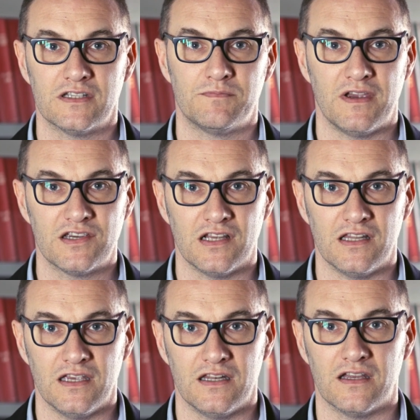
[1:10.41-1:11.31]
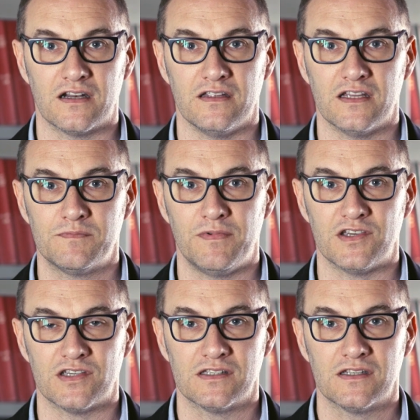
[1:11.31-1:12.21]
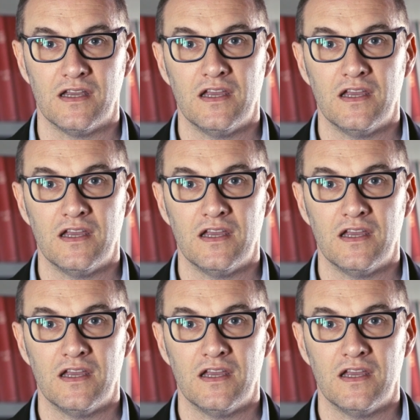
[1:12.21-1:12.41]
especially in ARDS patients,